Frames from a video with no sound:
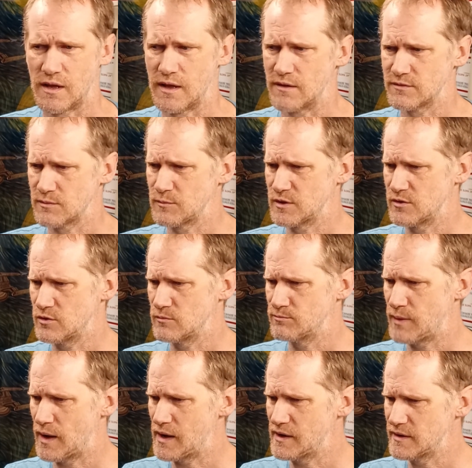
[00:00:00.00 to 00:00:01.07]
I have someone who
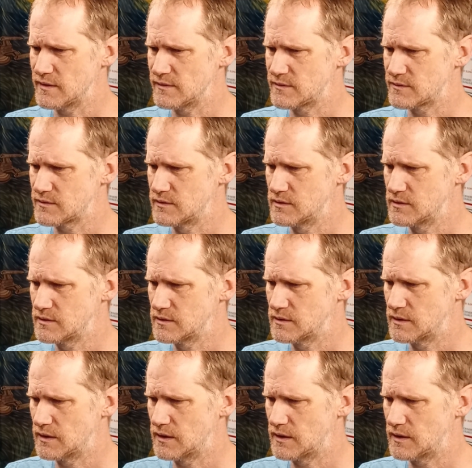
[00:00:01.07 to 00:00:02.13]
buys
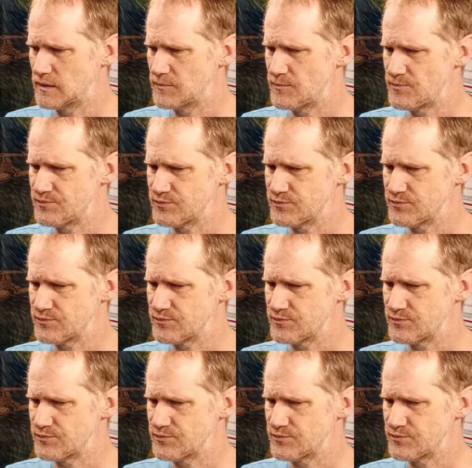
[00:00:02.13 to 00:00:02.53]
a